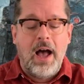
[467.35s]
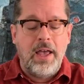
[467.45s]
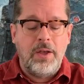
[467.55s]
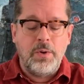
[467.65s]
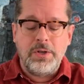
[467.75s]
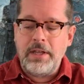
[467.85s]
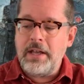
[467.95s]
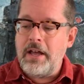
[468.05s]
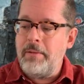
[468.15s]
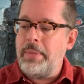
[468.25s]
I usually
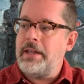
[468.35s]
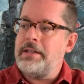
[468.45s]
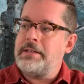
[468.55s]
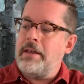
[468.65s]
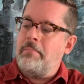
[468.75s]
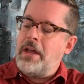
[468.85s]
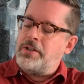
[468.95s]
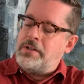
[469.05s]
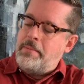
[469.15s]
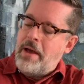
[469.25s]
cut a piece that
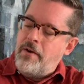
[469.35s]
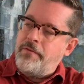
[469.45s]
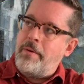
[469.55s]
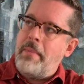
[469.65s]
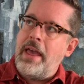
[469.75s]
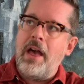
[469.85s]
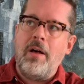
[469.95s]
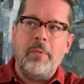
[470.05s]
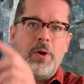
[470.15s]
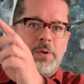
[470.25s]
measures about from my
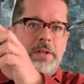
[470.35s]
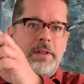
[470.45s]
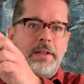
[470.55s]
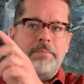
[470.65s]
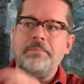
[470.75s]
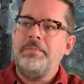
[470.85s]
elbow to the